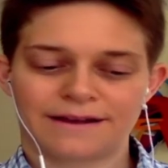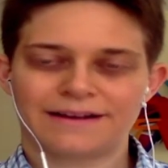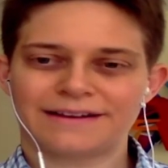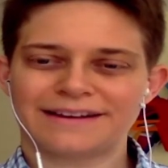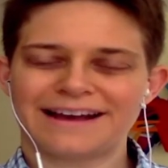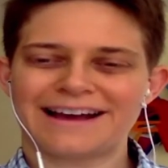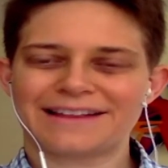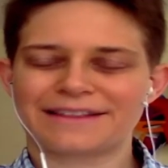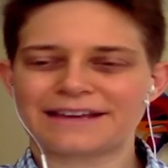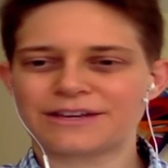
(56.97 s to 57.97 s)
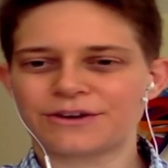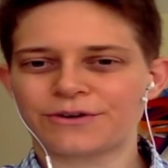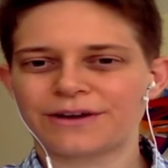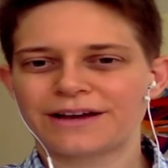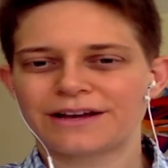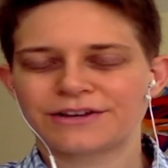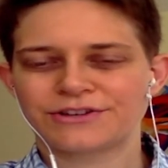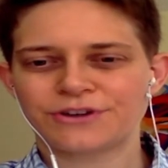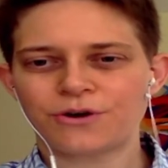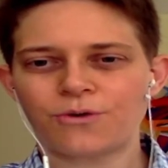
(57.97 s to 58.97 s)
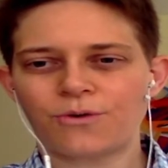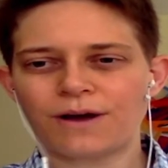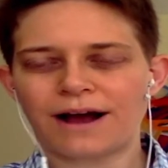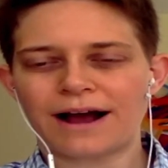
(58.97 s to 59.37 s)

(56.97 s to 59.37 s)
Yeah, thank you. So